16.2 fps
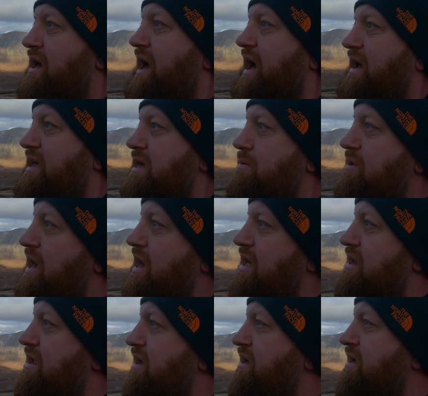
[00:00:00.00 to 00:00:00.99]
I keep
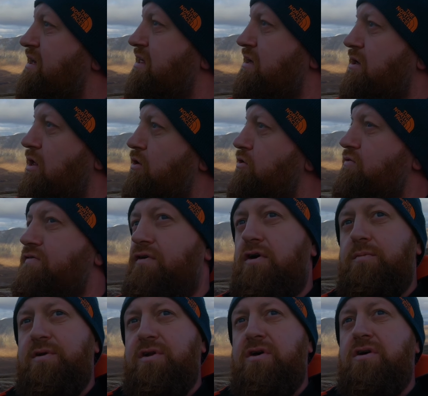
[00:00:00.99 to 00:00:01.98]
getting the cloud
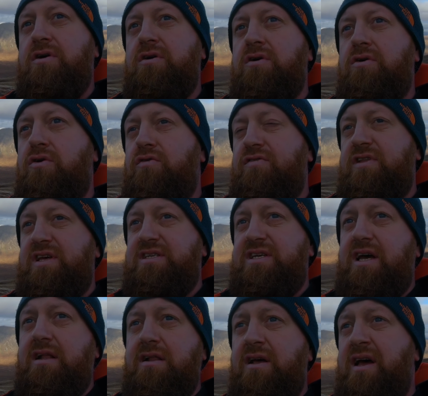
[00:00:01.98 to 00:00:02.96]
forming over this
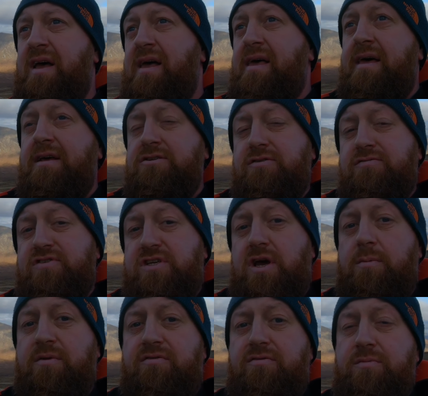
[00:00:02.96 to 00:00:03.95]
hill. It's obviously
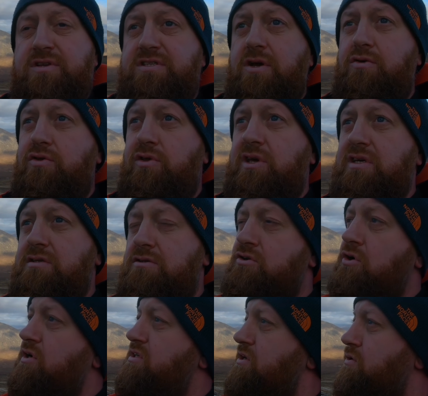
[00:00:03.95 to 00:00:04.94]
coming from the
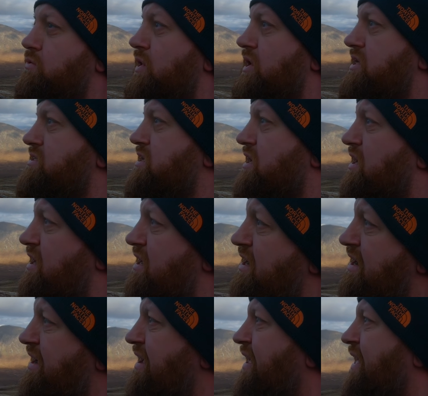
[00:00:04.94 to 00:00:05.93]
southwest,
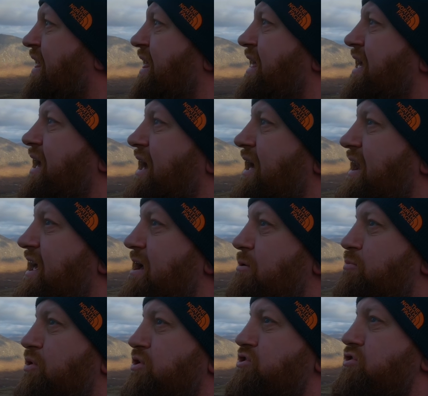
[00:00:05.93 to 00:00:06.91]
and
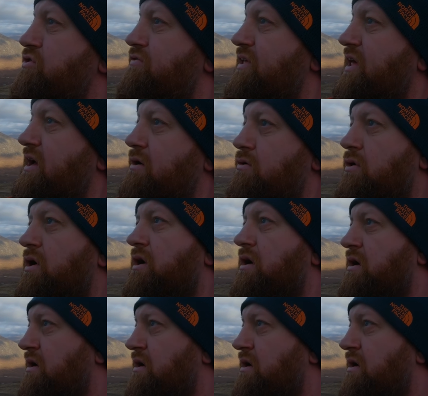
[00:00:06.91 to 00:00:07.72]
pushing over the hill,